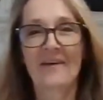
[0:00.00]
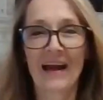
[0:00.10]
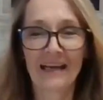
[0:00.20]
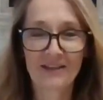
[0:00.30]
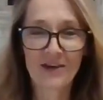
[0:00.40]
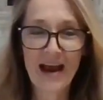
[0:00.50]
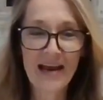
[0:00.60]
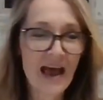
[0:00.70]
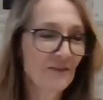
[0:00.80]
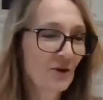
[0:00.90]
right, trying
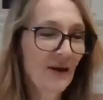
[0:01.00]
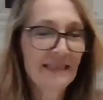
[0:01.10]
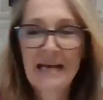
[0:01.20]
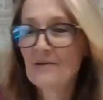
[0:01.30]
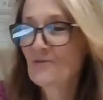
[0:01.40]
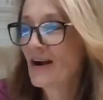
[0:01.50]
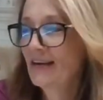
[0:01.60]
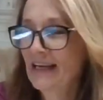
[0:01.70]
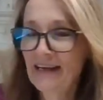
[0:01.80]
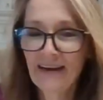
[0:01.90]
to have a great time around
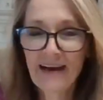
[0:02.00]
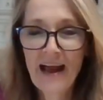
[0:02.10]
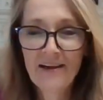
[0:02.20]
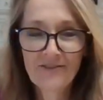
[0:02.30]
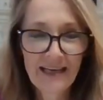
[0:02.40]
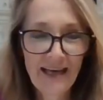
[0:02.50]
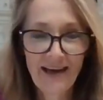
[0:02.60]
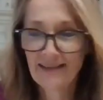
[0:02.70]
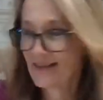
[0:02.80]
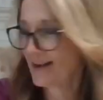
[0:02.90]
here. Every
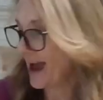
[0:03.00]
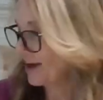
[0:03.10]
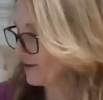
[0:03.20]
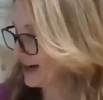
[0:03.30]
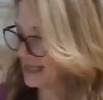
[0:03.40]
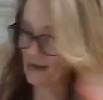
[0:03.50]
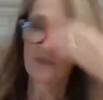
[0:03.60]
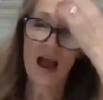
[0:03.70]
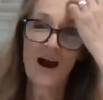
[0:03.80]
day is a great time.